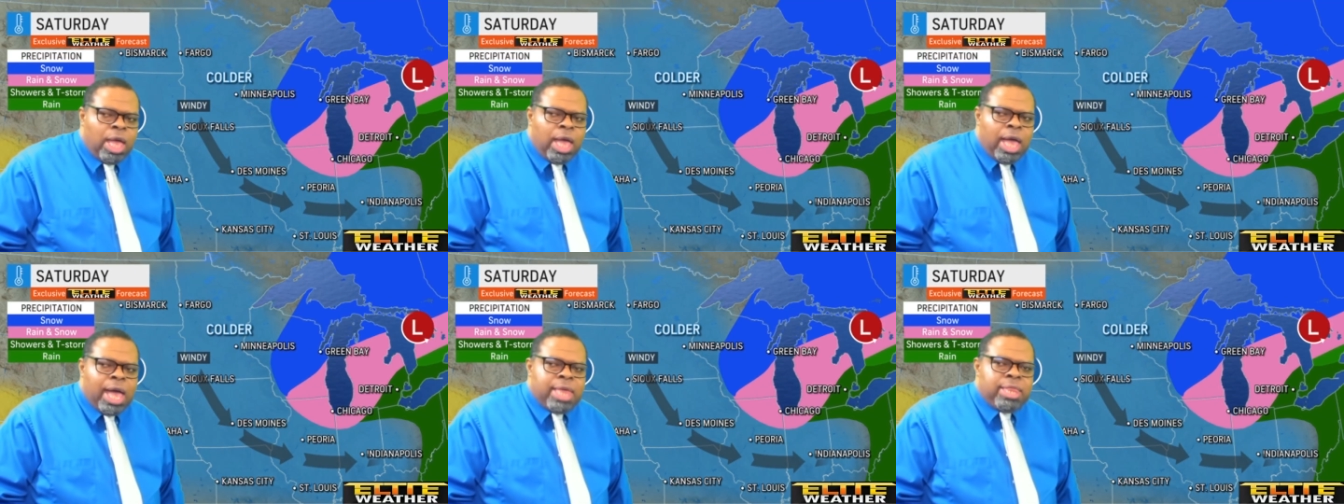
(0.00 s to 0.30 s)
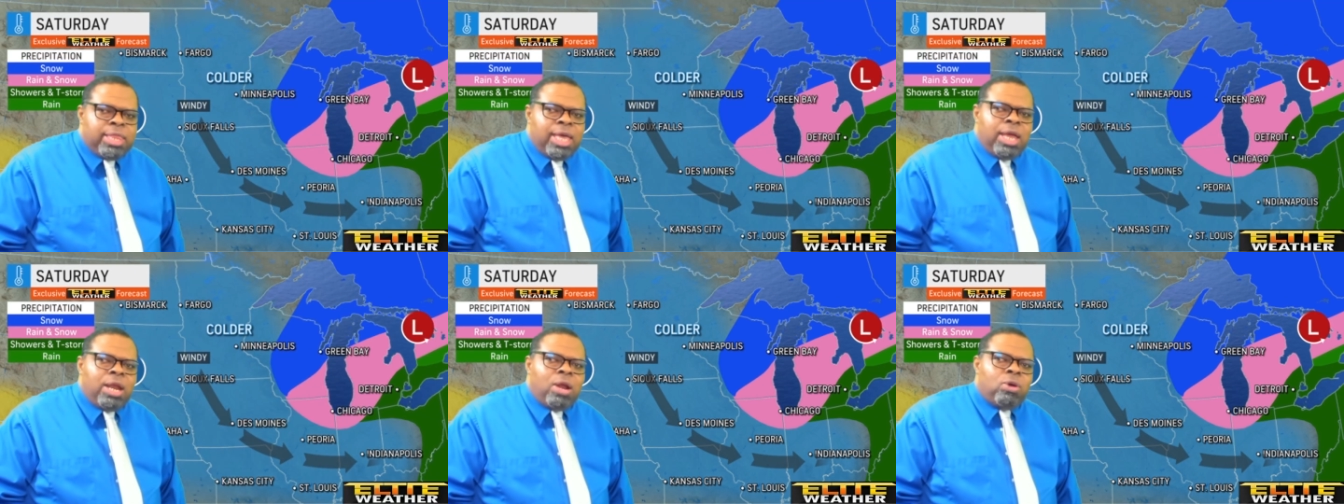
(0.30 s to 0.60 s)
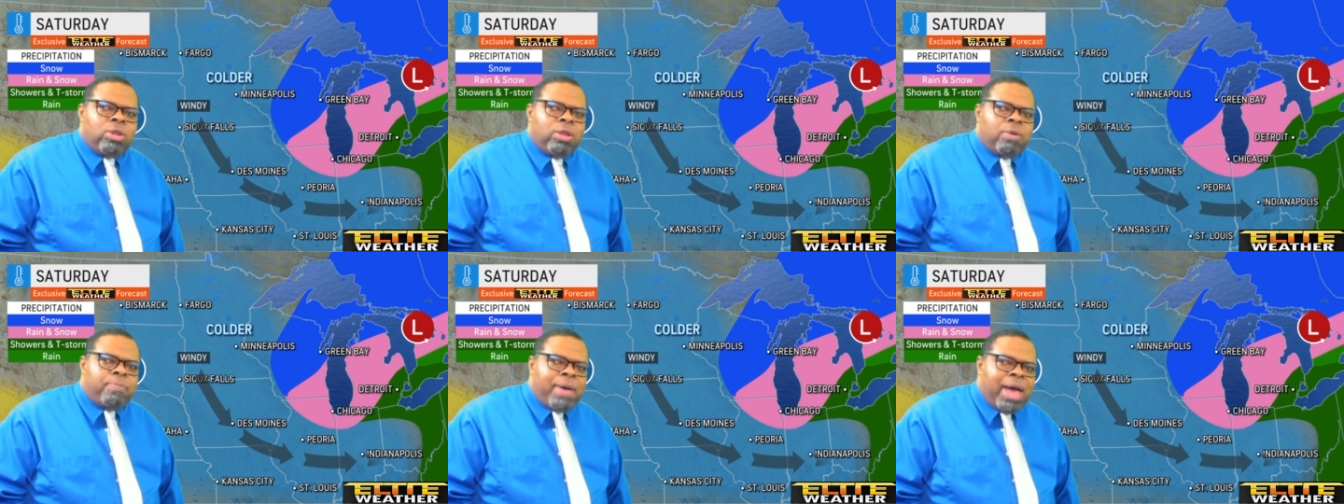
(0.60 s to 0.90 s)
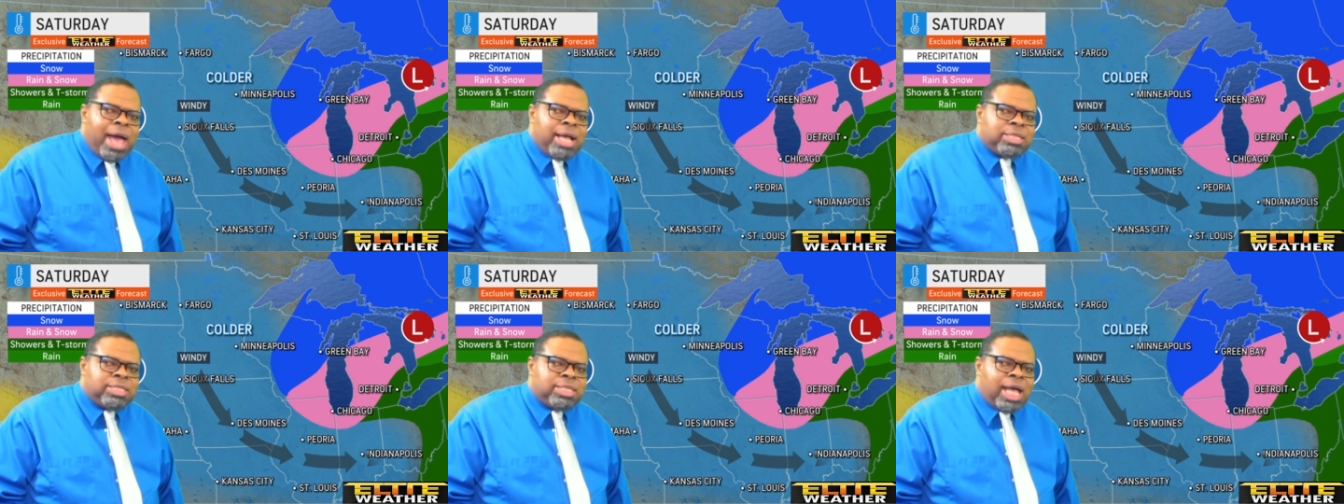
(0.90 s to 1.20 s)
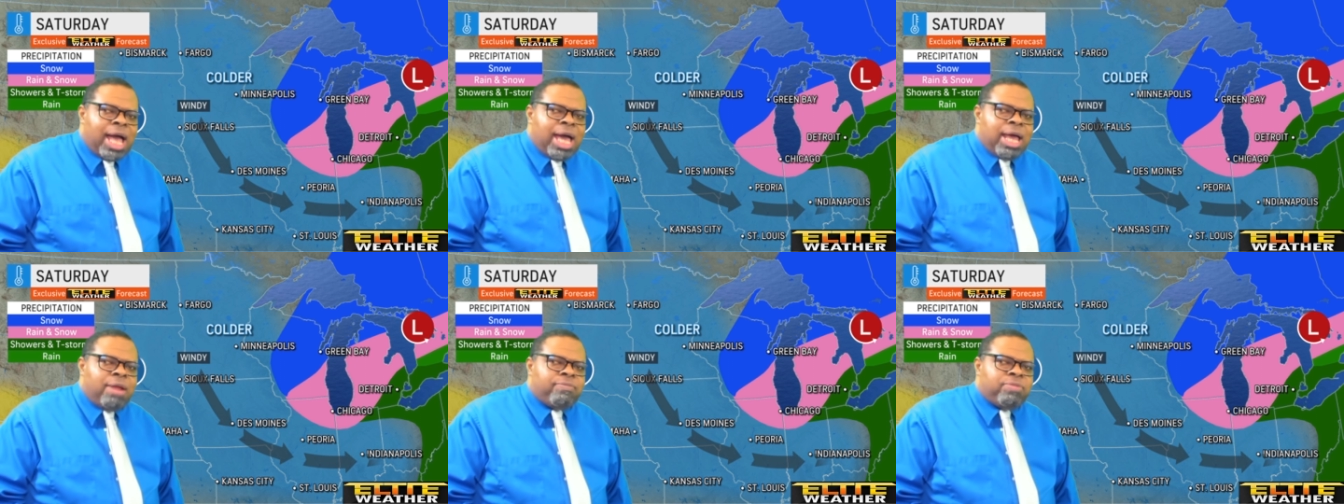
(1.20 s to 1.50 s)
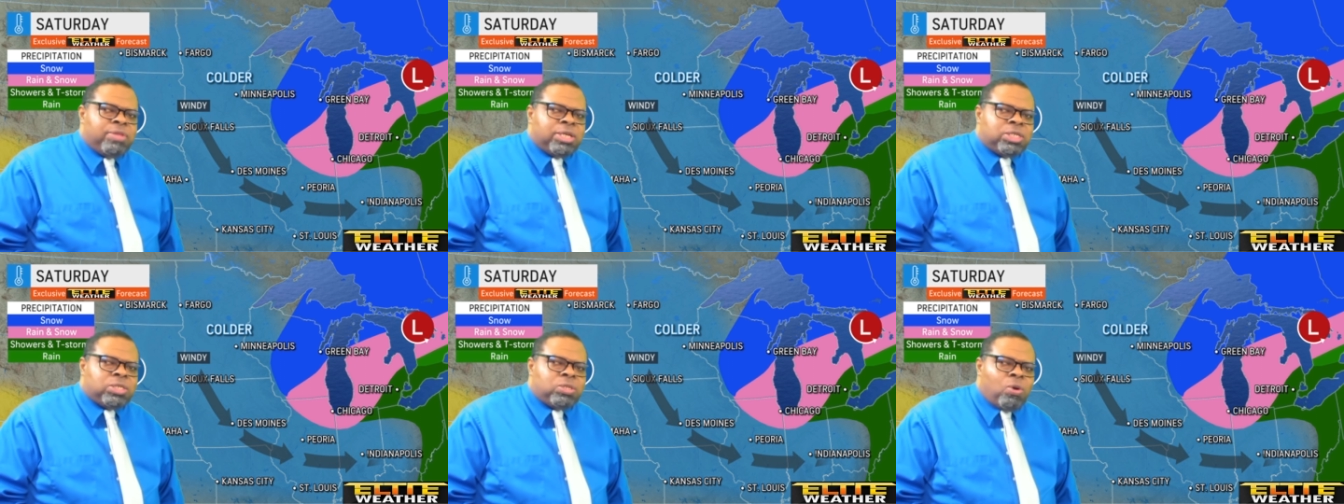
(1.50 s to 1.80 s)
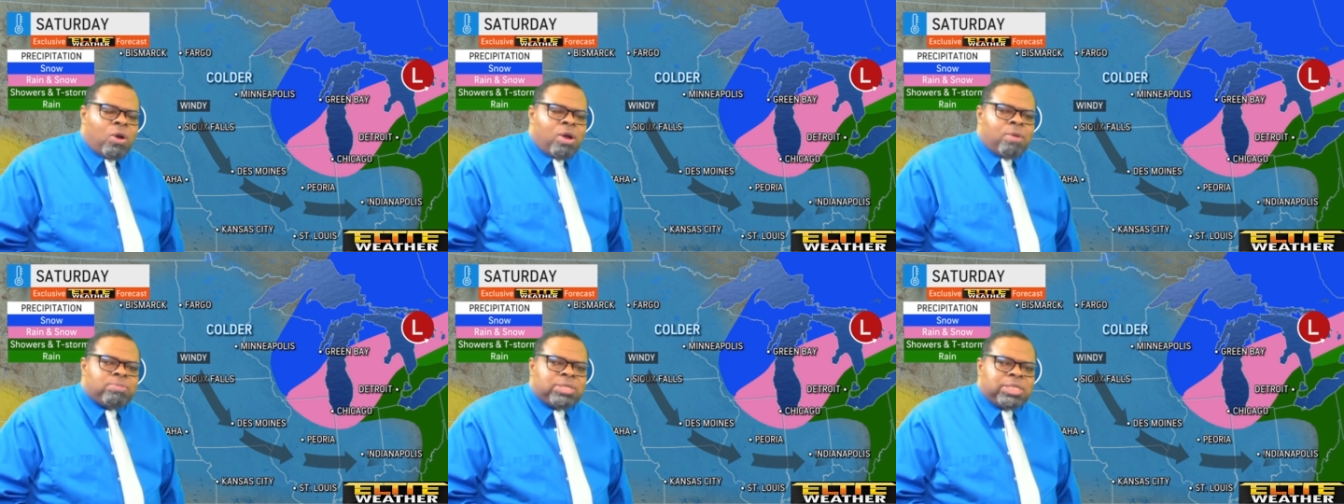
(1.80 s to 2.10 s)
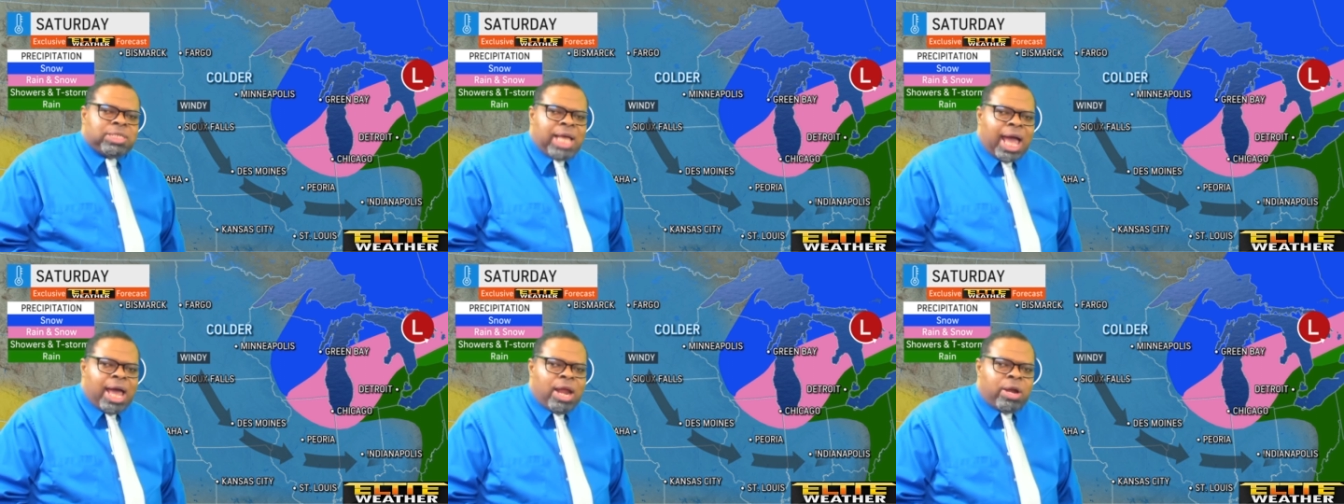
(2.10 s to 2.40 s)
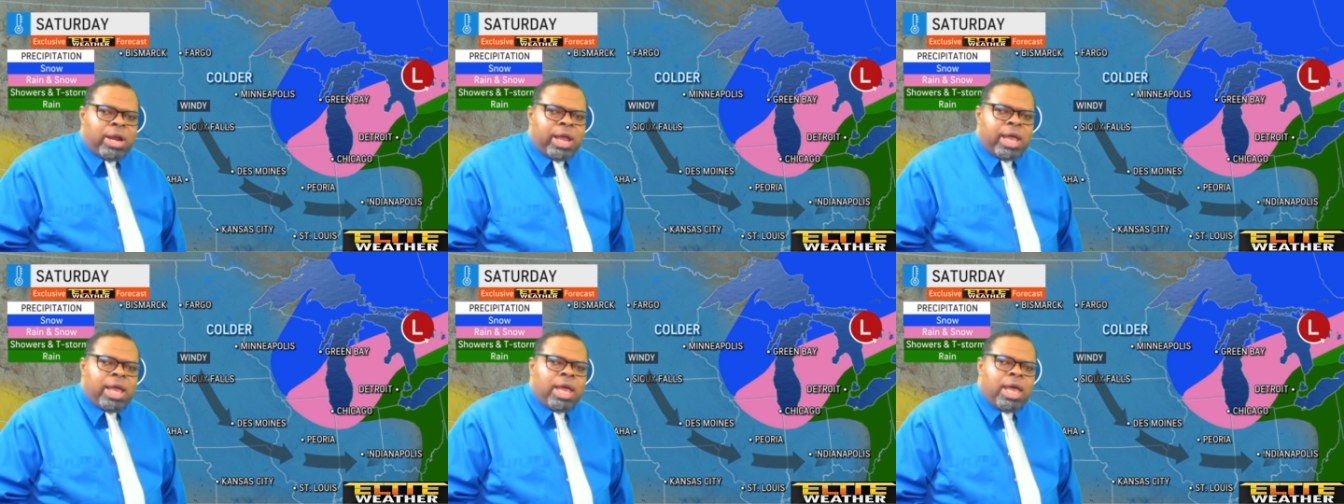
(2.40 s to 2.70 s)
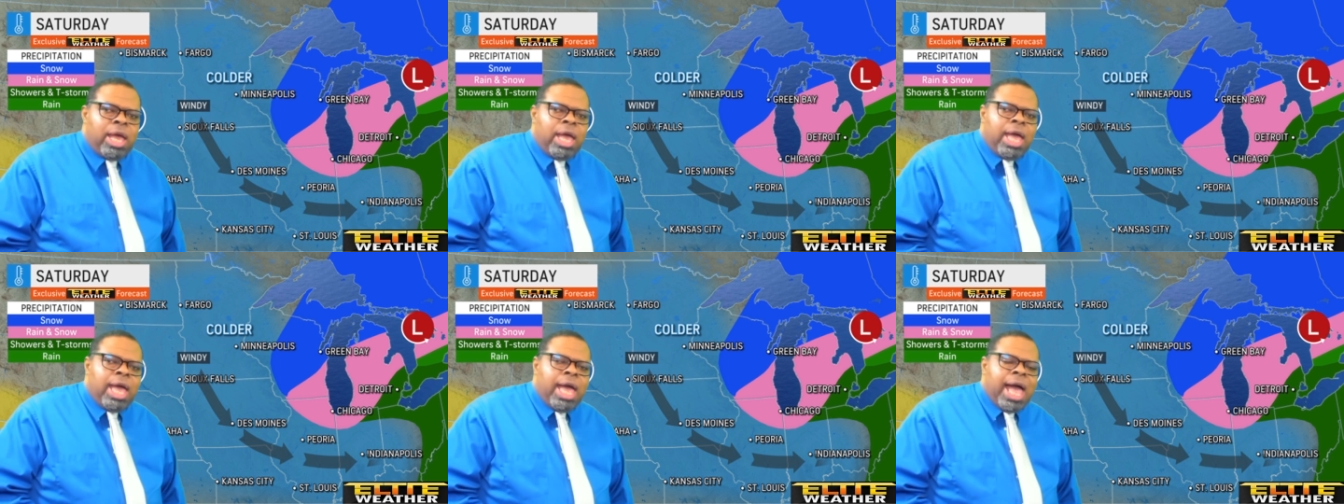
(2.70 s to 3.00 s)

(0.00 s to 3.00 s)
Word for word: And then on the backside of this storm Saturday,